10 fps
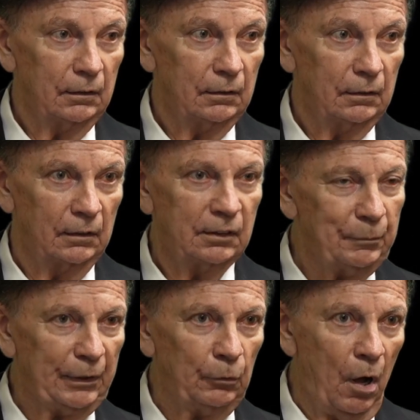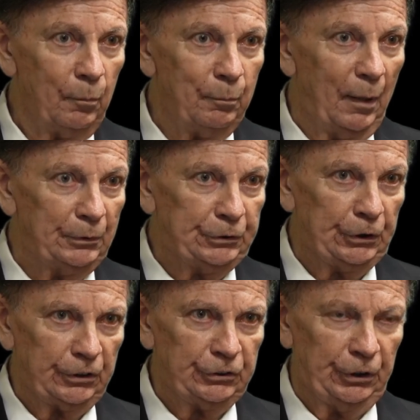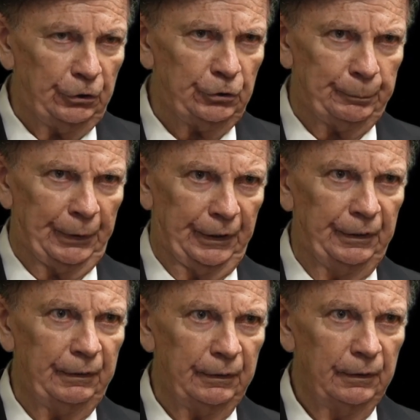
Is something wrong, publisher, excuse me.